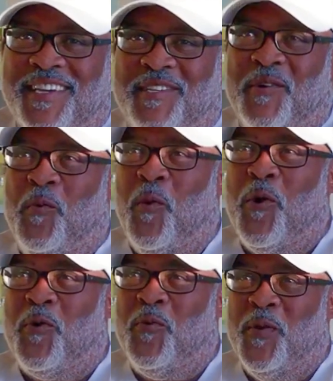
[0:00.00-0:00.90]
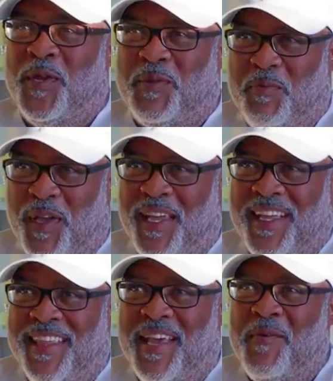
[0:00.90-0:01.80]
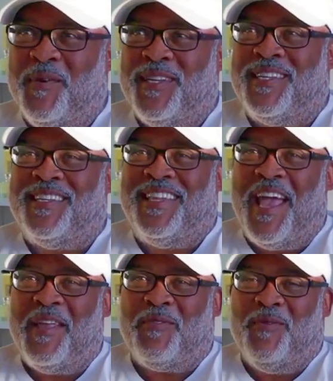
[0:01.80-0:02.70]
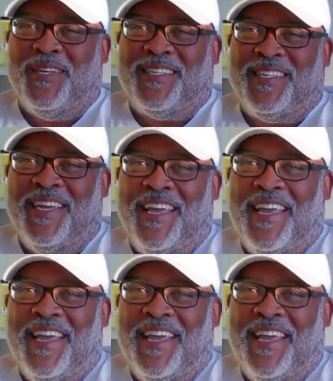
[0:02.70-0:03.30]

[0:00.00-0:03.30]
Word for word: to work with me, and that was that was